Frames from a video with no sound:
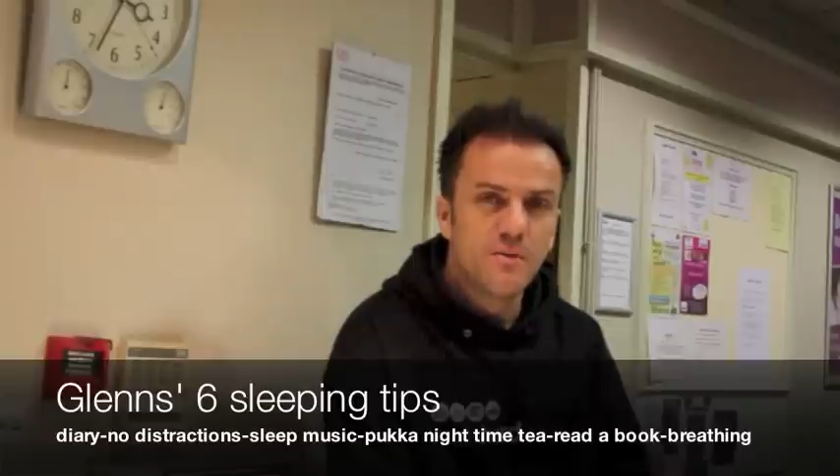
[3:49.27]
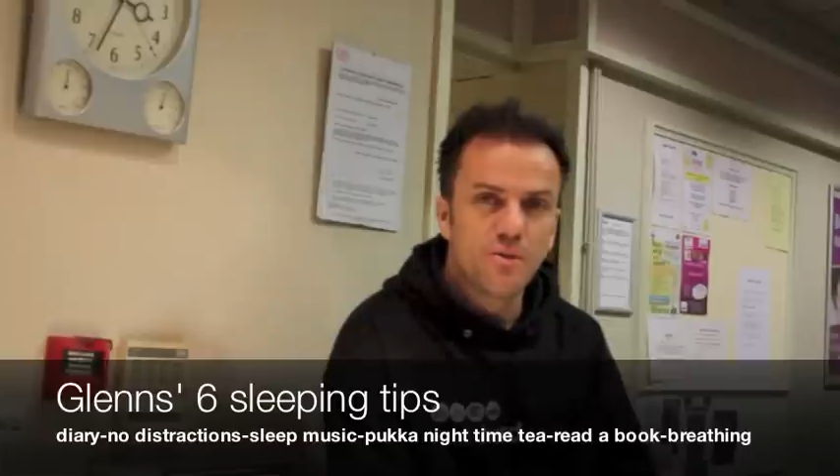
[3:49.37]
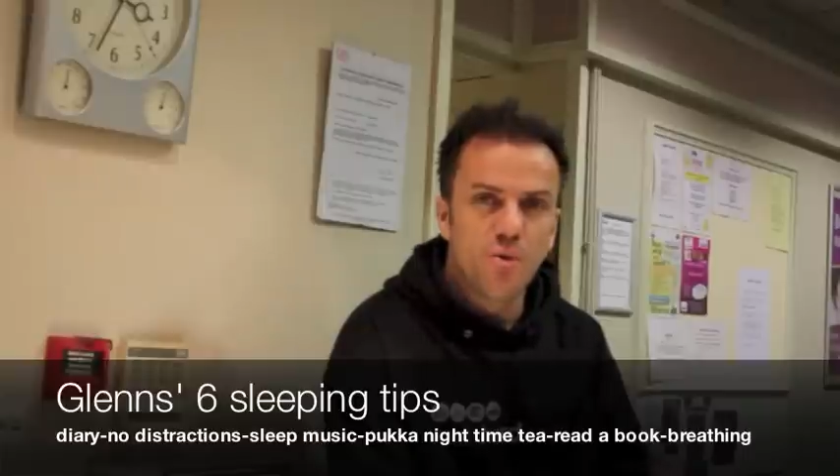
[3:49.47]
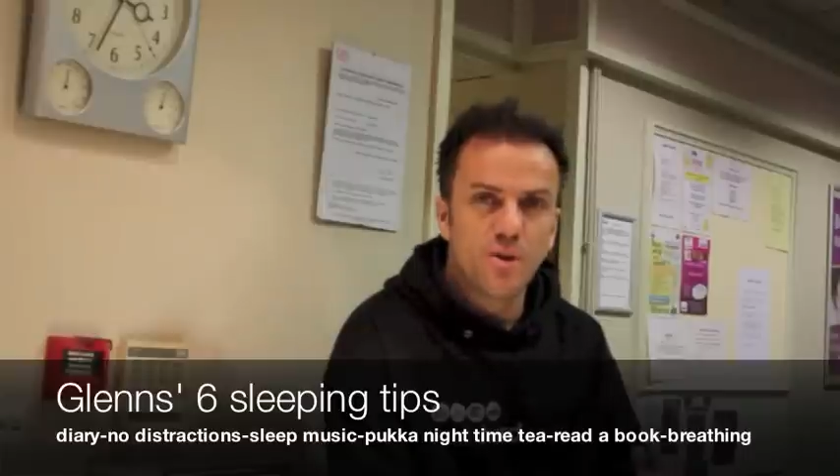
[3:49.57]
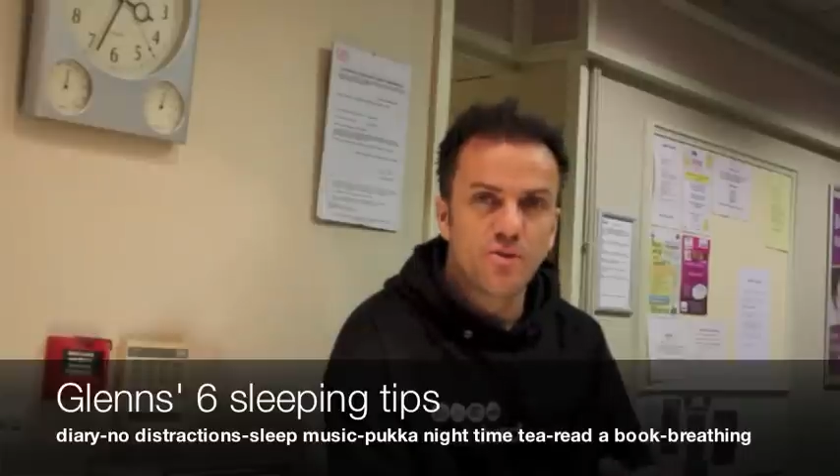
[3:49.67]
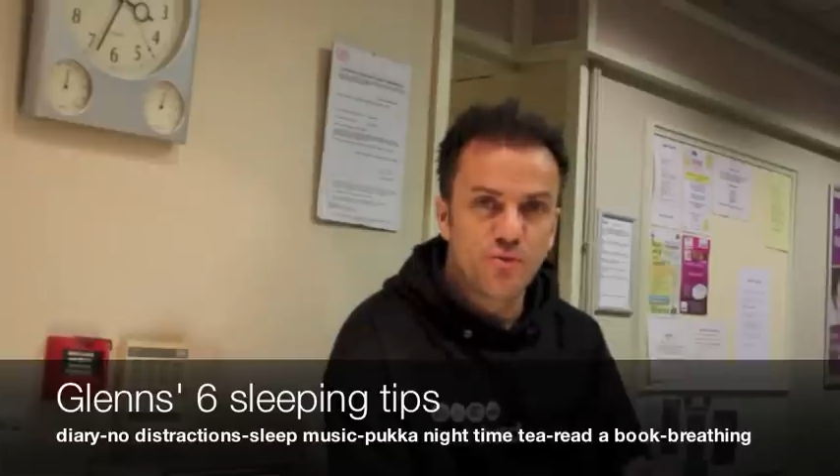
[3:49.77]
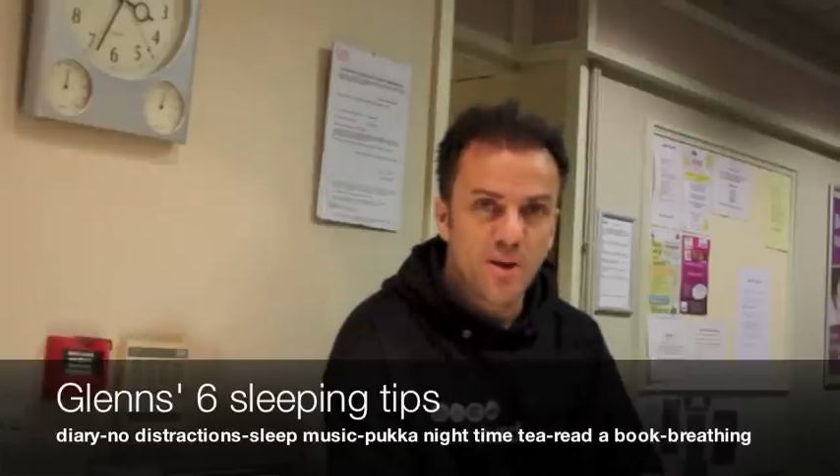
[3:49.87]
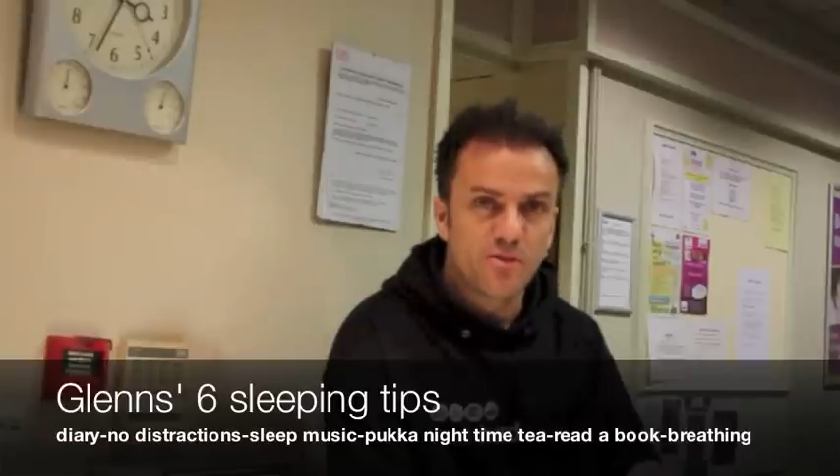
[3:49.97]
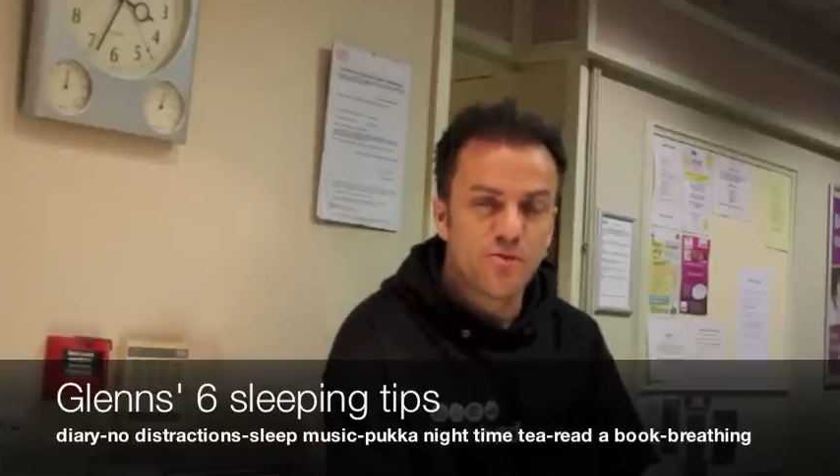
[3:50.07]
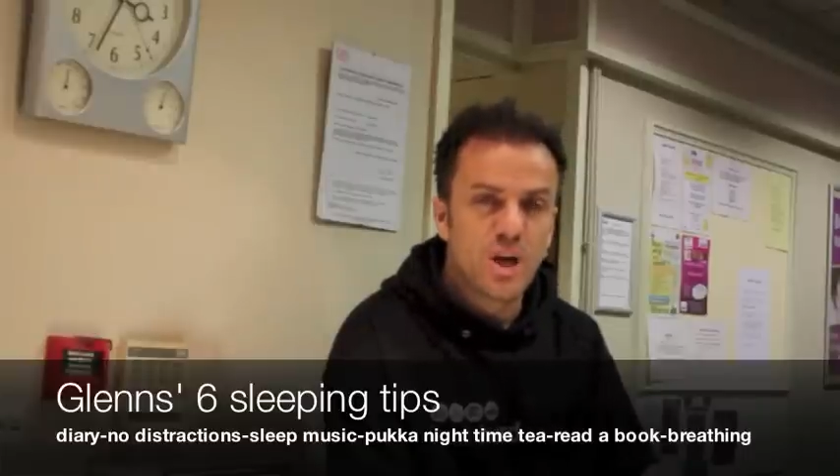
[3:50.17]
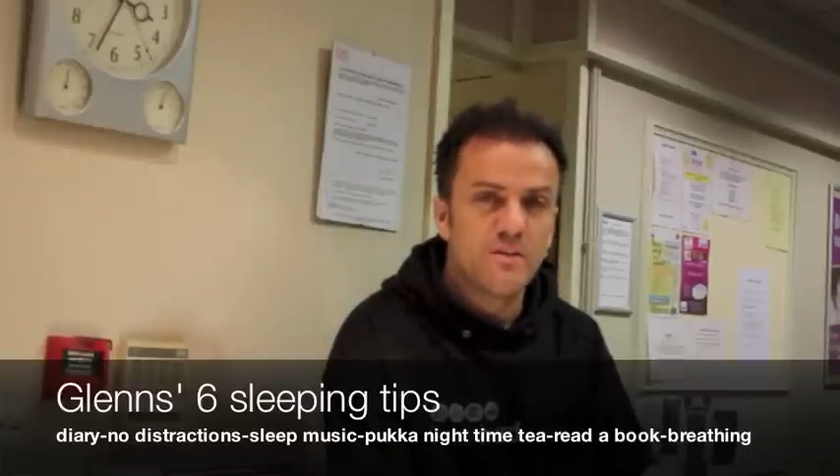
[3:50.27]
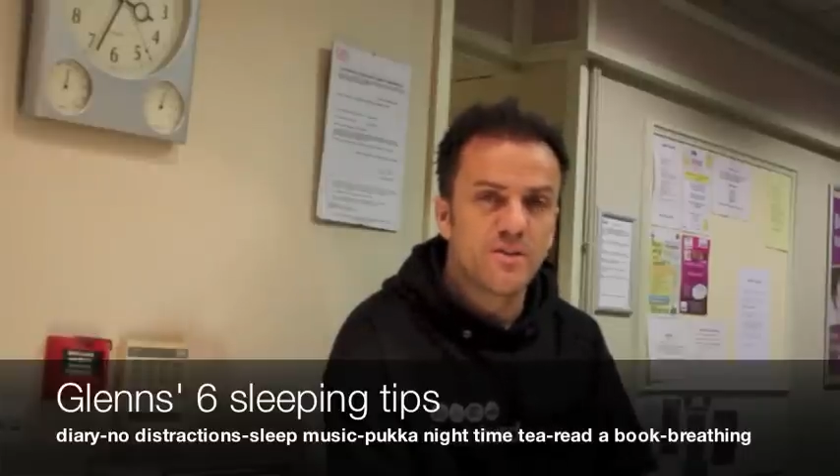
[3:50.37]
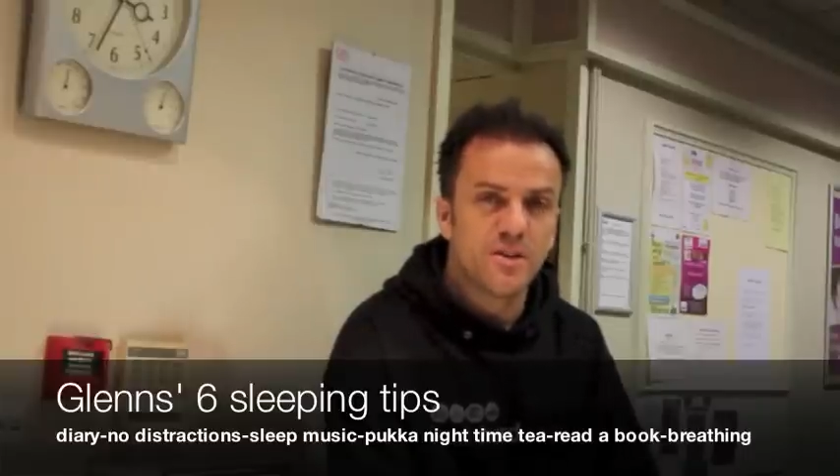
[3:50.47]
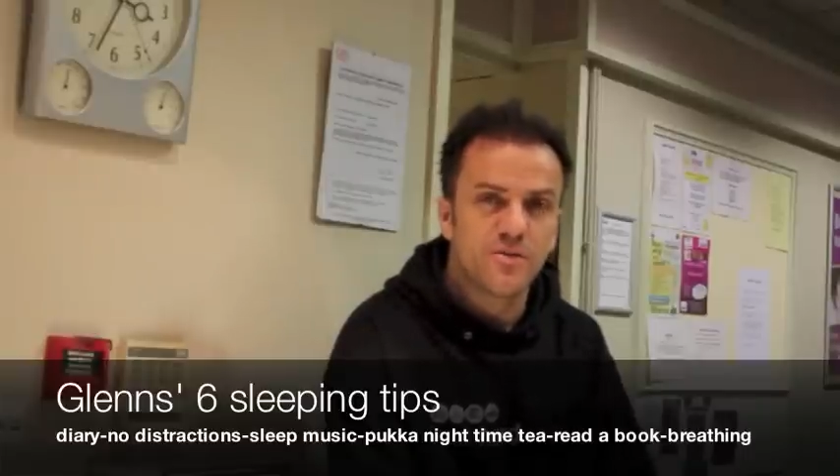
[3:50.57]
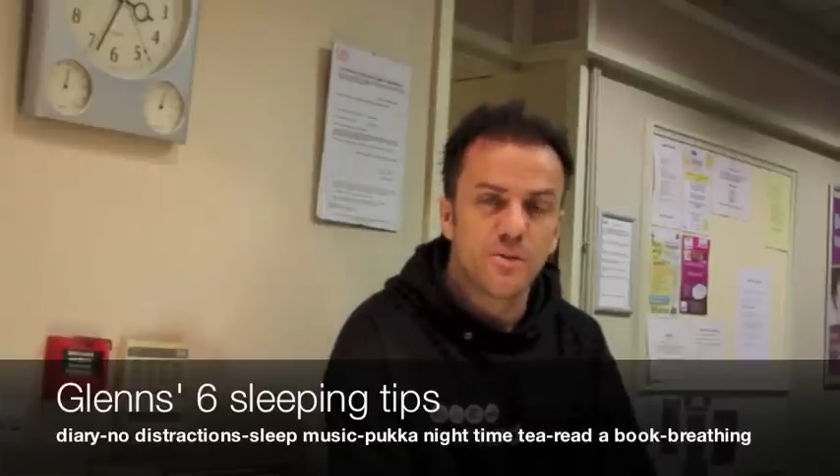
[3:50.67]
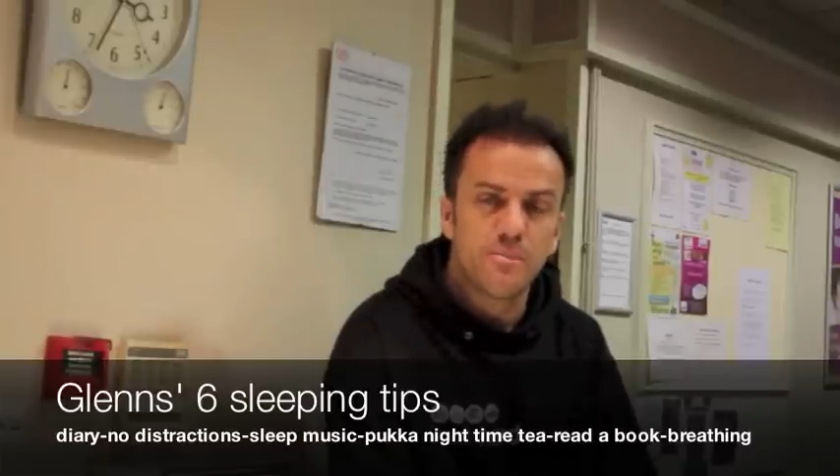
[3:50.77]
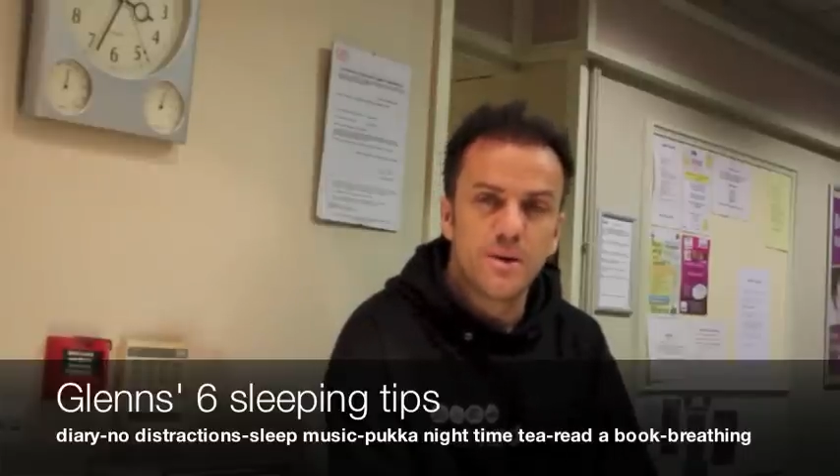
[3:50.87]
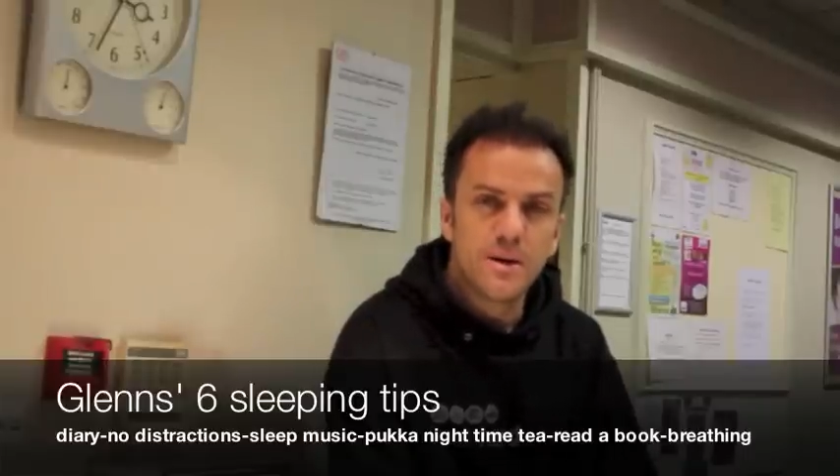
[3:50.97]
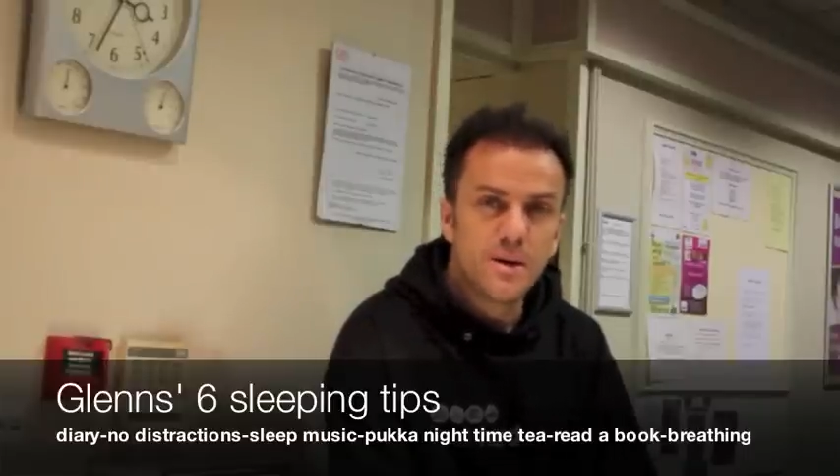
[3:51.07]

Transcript: the wrong stressed nervous system